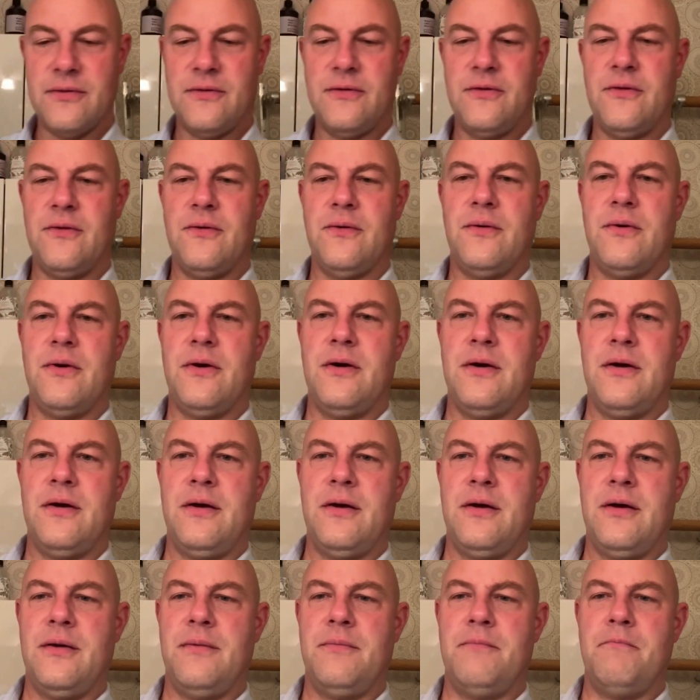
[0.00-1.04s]
to
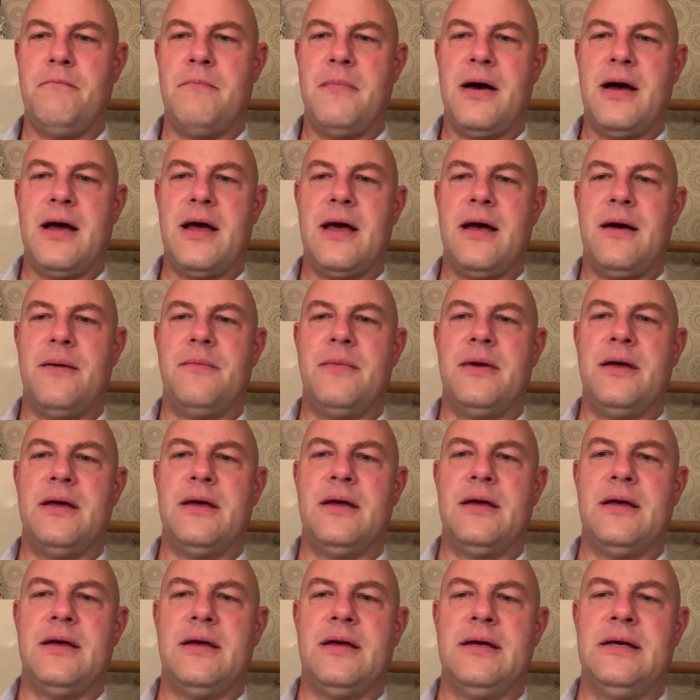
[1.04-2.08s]
Miami
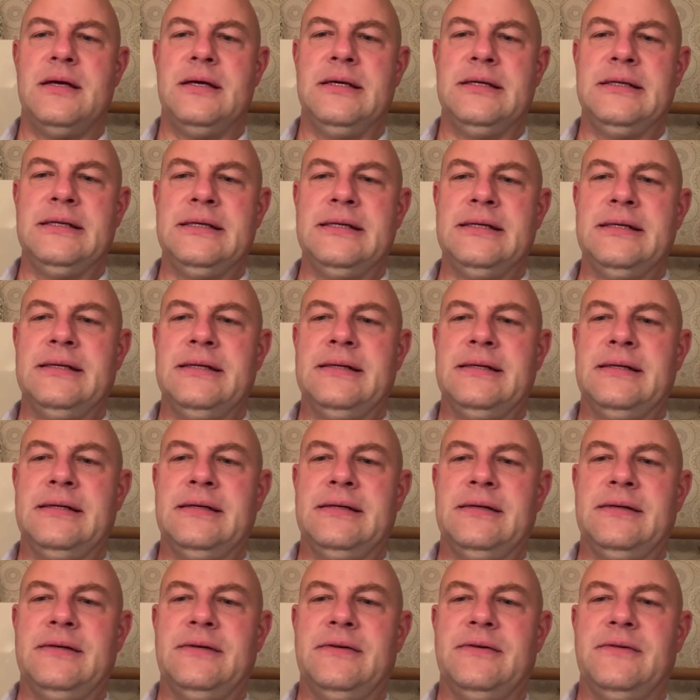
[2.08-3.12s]

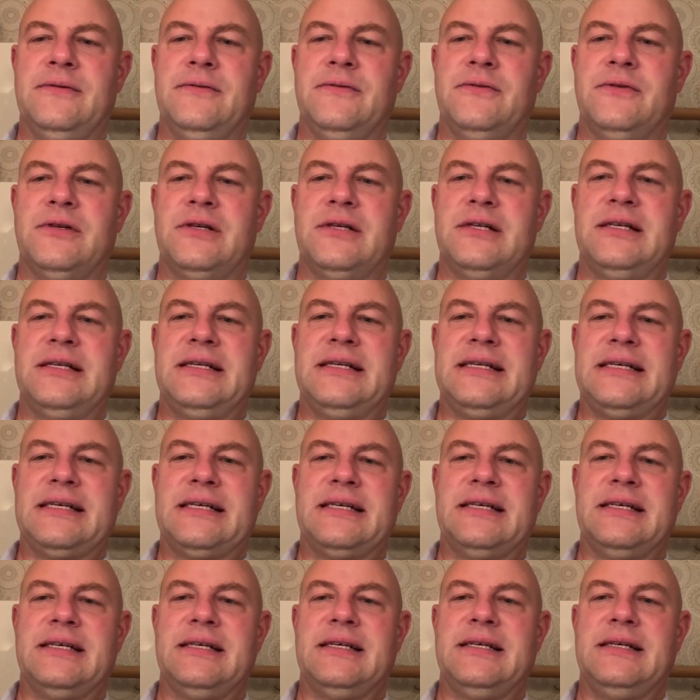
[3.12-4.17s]
for a
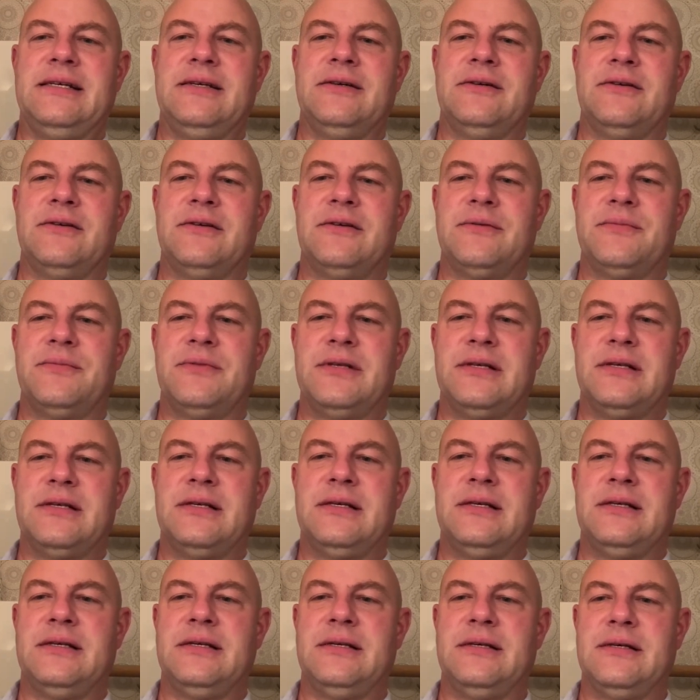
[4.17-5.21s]
daiquiri or something.
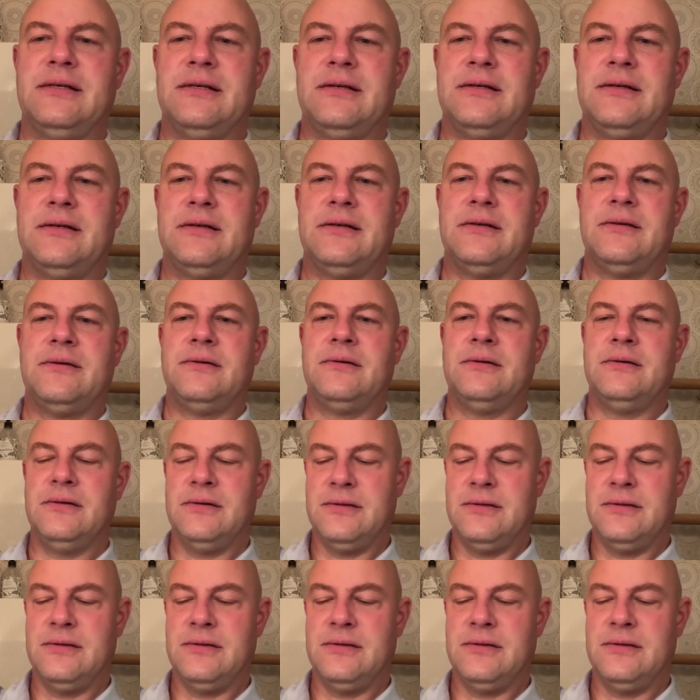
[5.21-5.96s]
There you go.